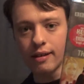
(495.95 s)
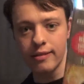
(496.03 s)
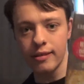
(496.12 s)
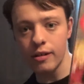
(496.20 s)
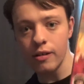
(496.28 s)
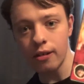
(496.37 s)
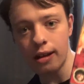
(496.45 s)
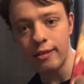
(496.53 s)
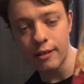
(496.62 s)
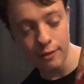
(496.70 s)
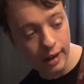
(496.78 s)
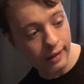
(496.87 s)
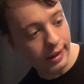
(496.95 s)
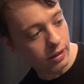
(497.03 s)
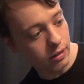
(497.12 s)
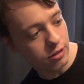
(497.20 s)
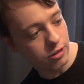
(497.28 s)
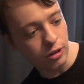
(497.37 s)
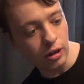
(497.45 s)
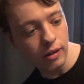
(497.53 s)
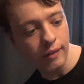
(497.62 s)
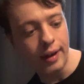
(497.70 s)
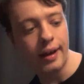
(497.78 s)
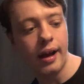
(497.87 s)
it's a really good
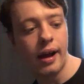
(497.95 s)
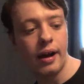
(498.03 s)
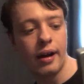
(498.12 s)
story.